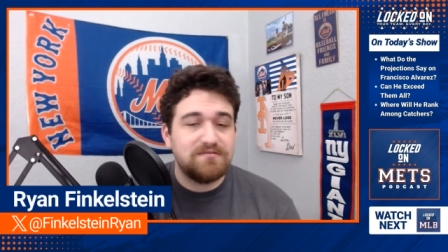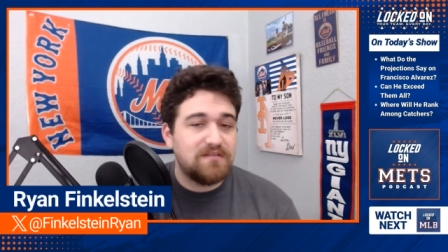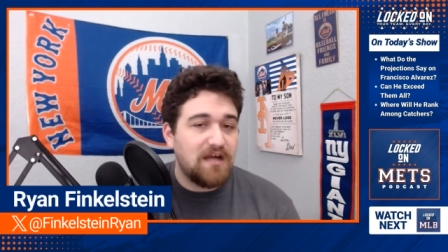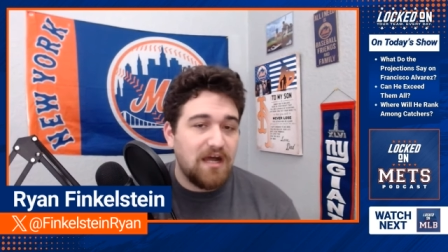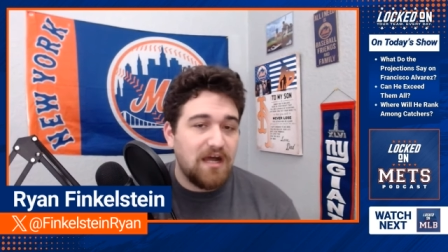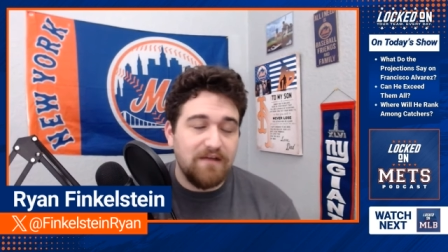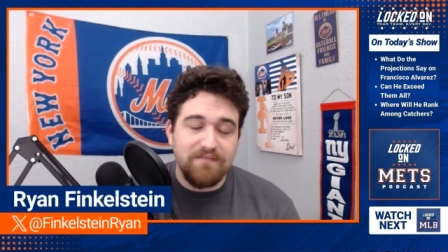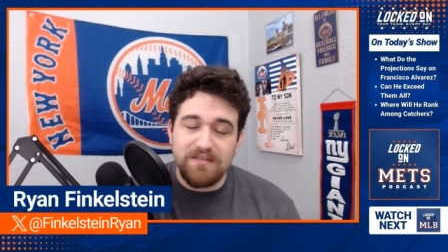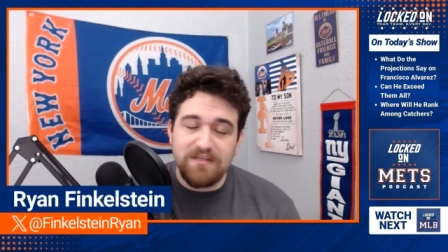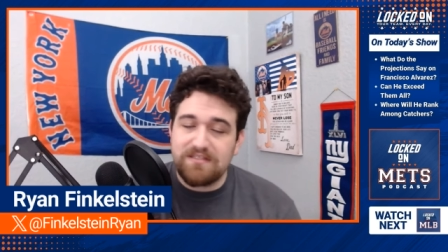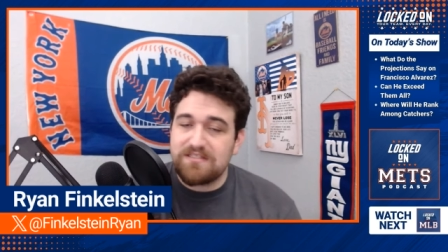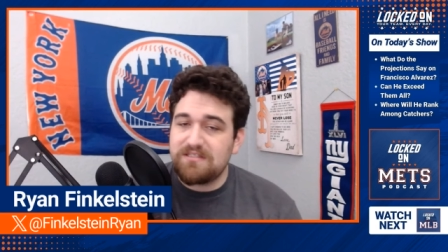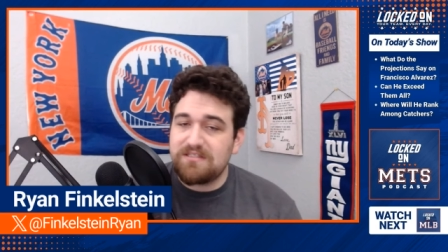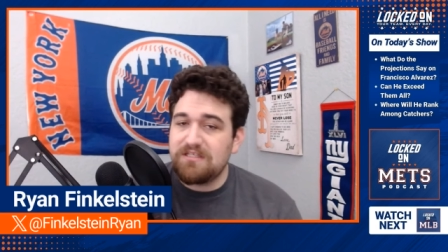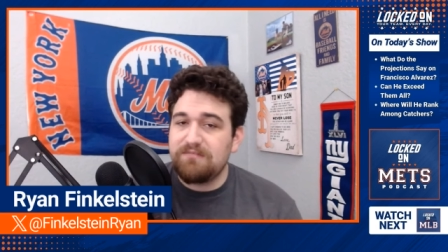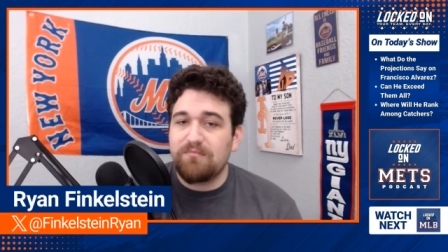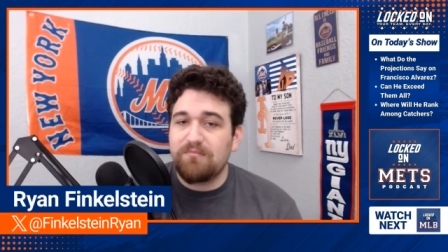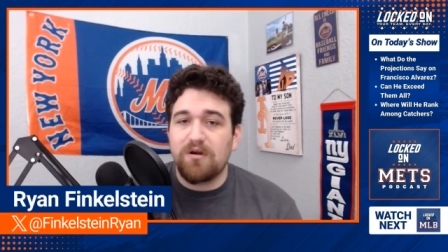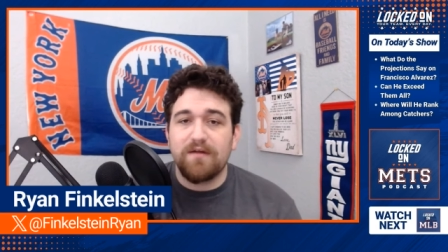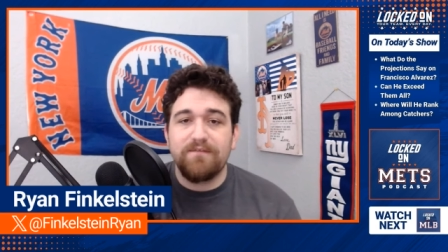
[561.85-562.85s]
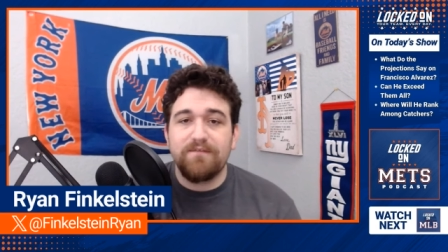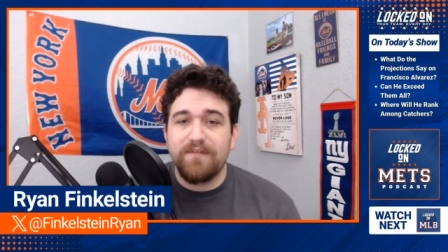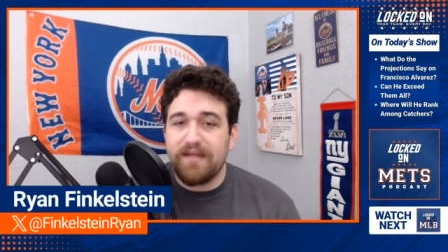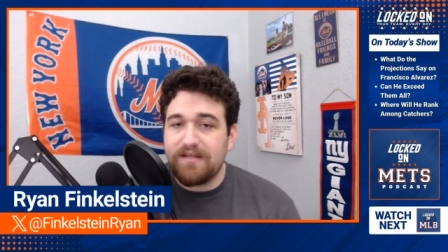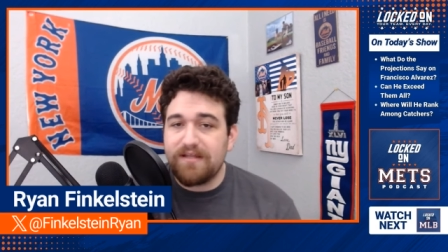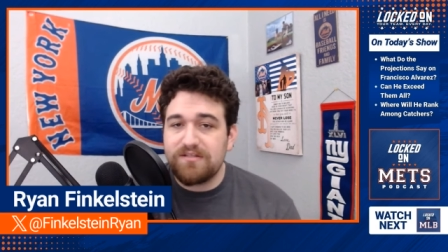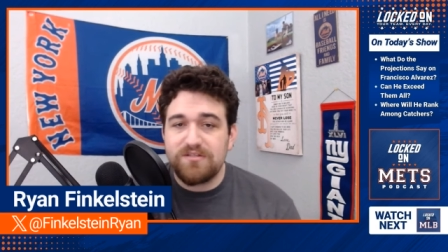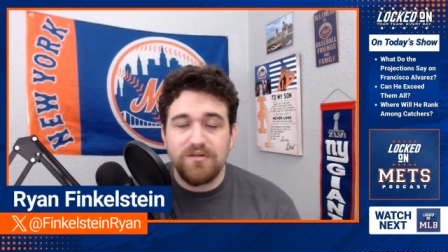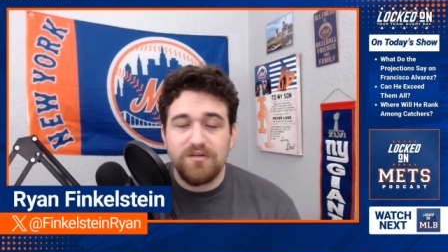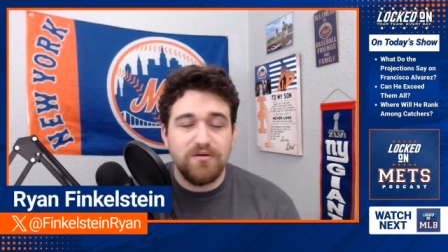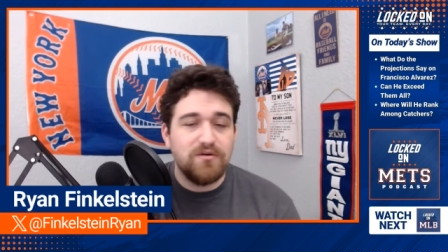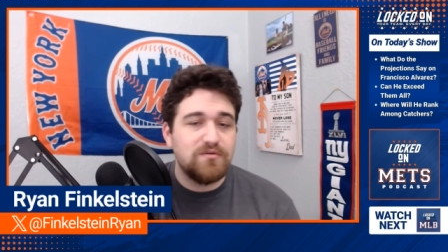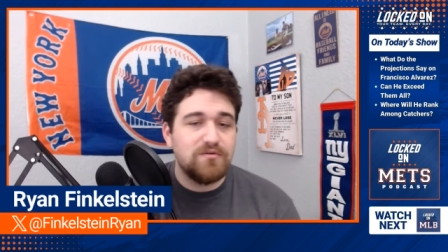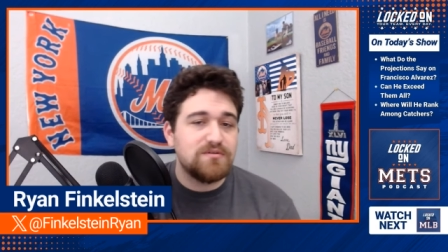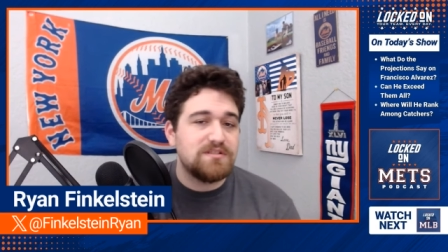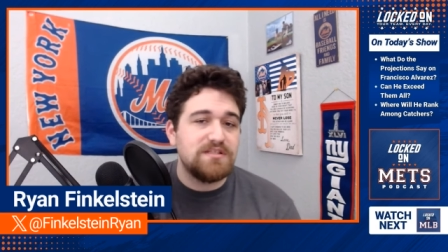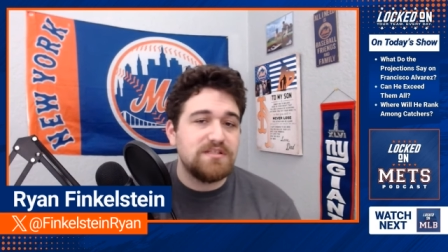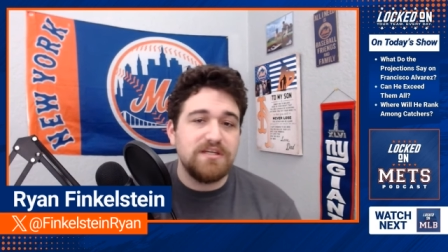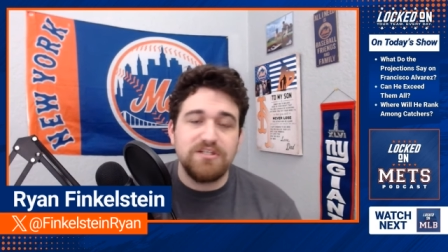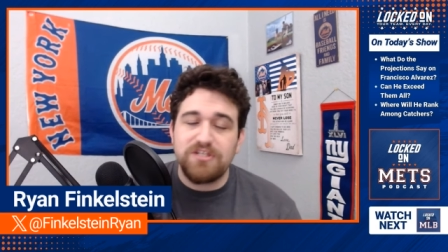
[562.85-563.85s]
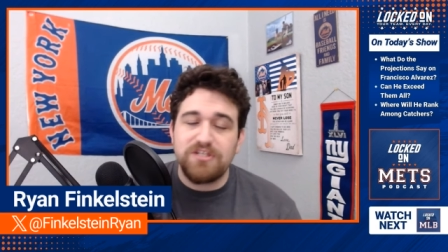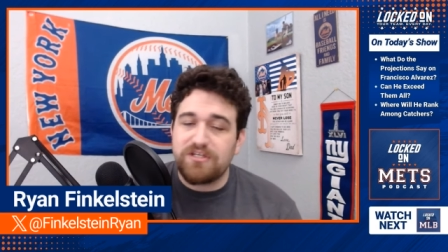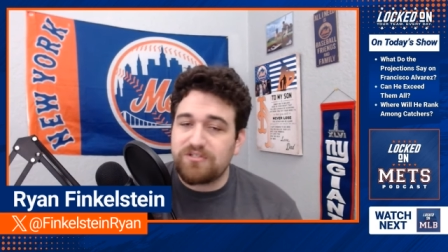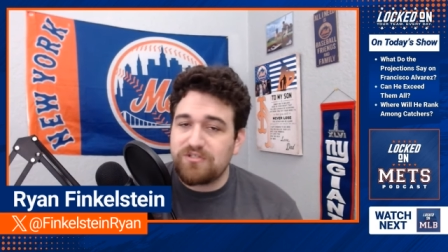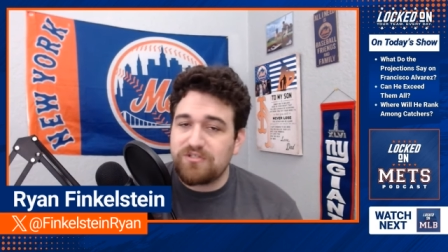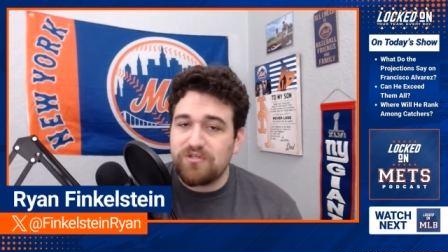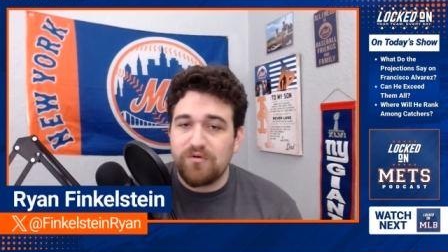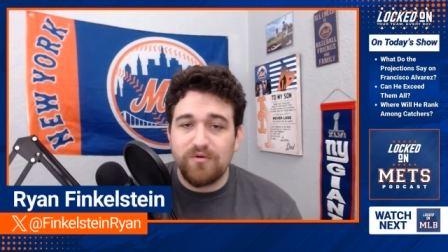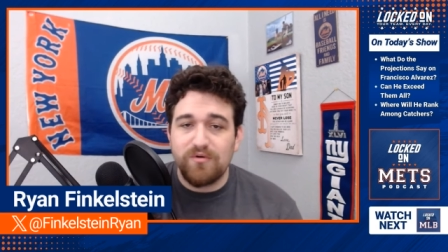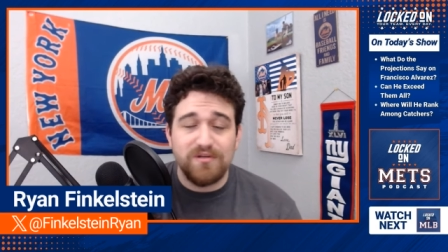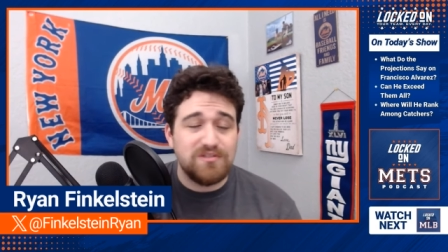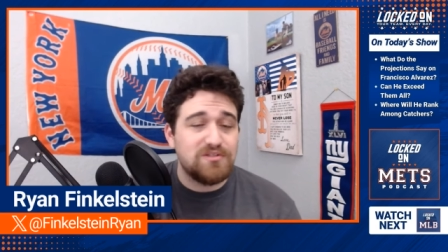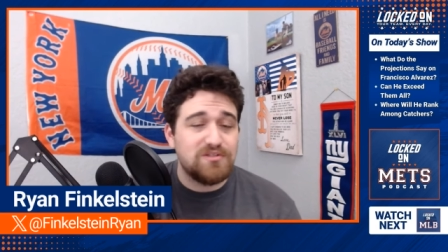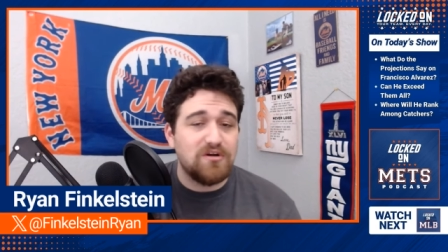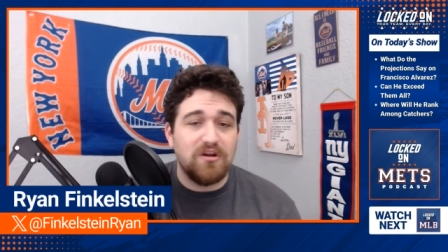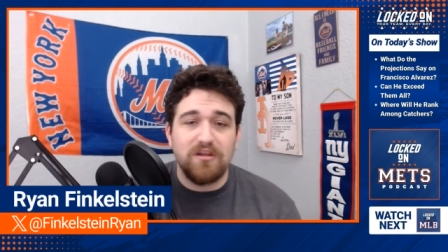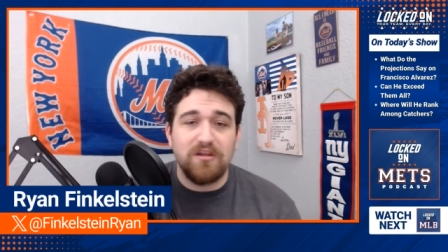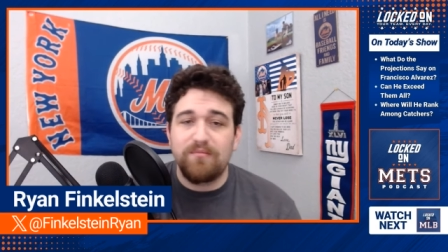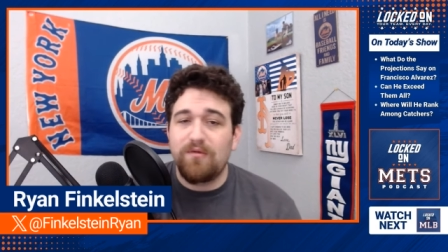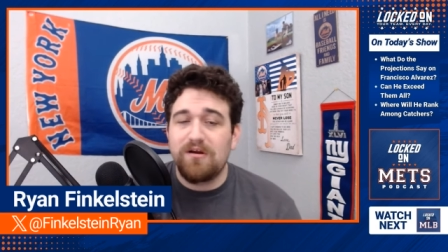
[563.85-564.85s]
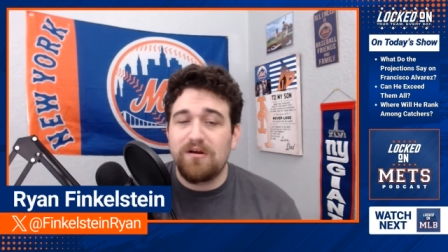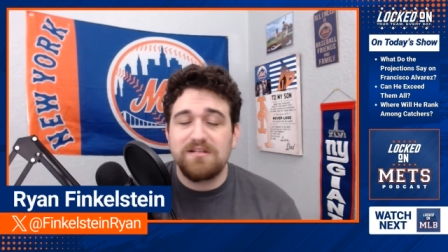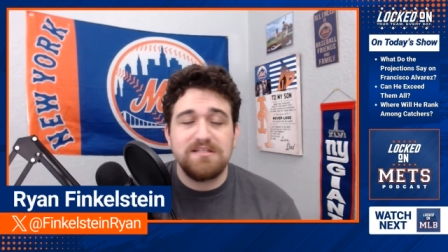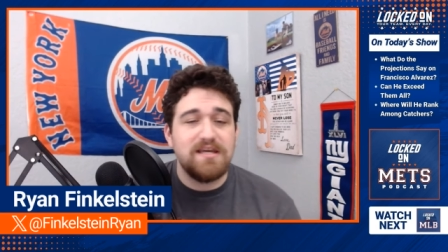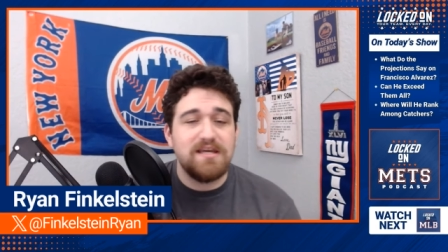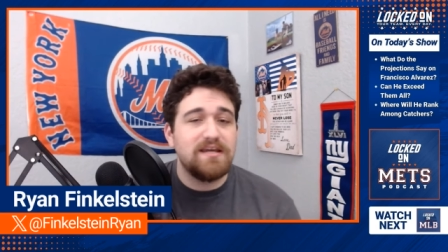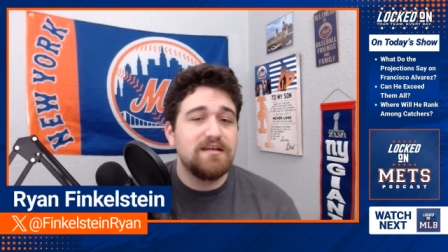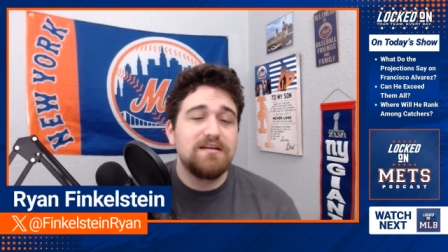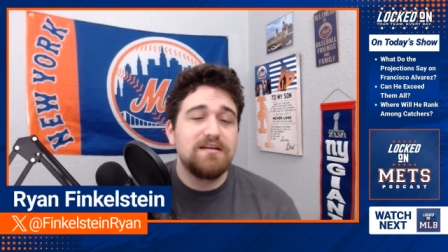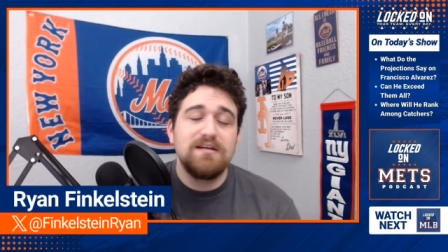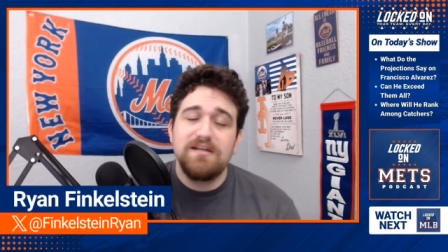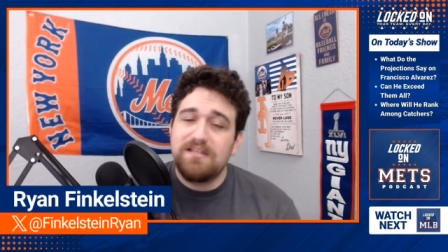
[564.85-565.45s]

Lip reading: Obviously, Mark Vientos, DJ Stewart, Starling Marte,